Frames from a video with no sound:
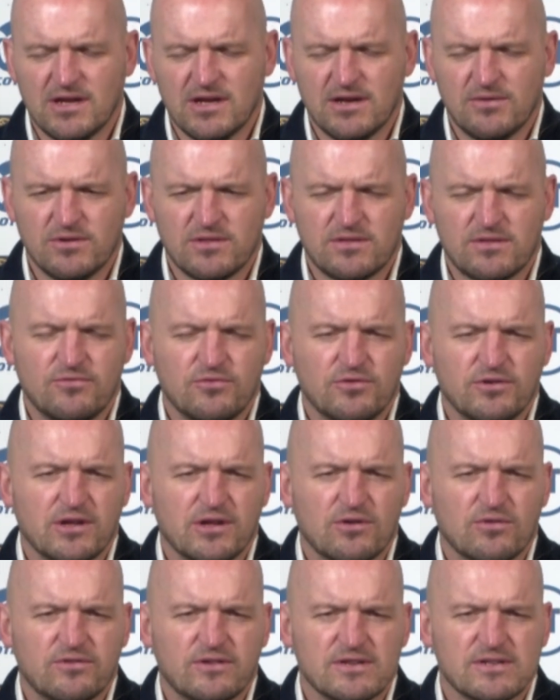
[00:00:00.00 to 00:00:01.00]
with Rory going
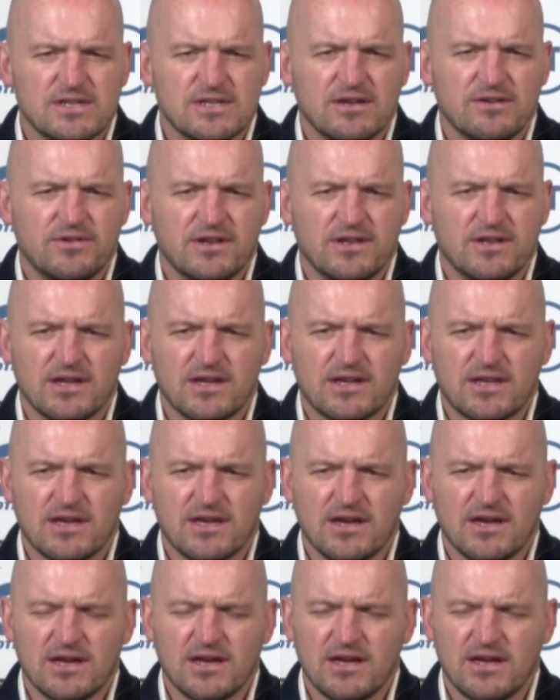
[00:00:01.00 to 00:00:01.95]
to seven and Nick uh,